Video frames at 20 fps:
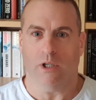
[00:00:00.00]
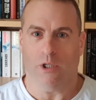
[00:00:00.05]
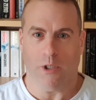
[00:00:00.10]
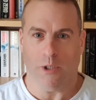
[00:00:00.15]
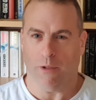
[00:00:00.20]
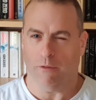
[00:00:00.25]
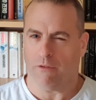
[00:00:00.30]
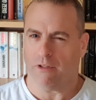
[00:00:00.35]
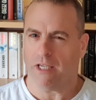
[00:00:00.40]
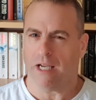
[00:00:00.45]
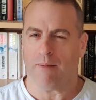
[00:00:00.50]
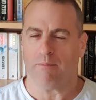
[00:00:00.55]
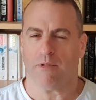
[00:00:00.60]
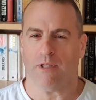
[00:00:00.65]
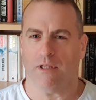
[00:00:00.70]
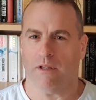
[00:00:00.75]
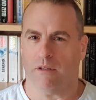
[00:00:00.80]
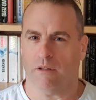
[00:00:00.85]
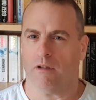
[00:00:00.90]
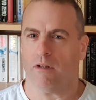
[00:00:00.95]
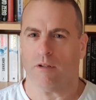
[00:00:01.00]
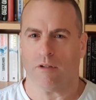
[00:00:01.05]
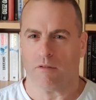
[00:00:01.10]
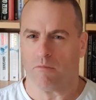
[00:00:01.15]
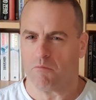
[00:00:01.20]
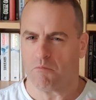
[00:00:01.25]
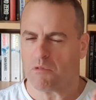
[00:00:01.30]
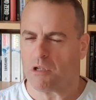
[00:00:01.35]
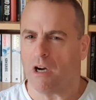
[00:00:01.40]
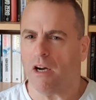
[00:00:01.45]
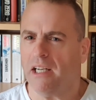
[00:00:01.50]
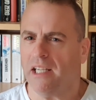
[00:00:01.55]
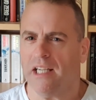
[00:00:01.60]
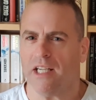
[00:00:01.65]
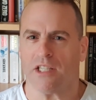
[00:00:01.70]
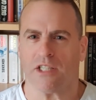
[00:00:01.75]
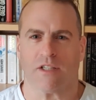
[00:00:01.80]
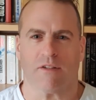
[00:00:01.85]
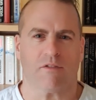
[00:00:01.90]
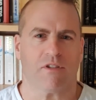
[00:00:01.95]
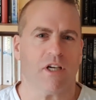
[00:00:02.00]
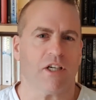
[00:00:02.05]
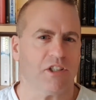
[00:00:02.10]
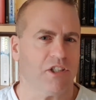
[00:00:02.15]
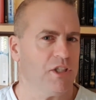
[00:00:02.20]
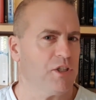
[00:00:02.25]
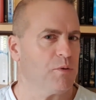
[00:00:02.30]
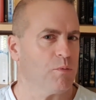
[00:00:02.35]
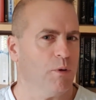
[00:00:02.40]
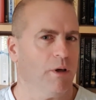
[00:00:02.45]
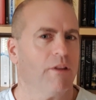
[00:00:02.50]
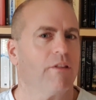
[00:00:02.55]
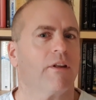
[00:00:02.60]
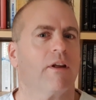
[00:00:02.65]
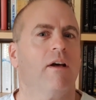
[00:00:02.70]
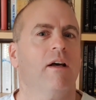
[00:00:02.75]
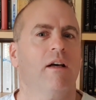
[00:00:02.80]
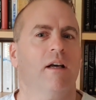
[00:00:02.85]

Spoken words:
who you've kept in the tiniest of touches with,